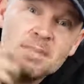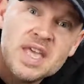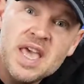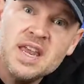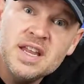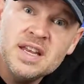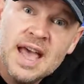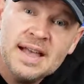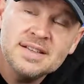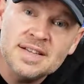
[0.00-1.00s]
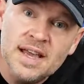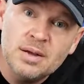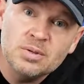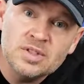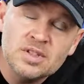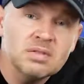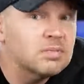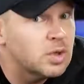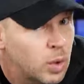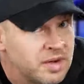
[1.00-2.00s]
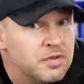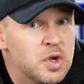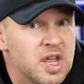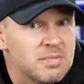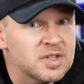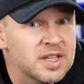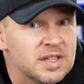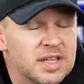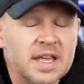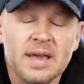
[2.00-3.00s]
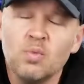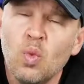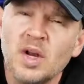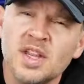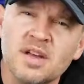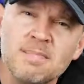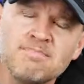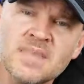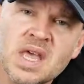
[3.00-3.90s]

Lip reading: Canon has announced quite a few cameras lately, and one of them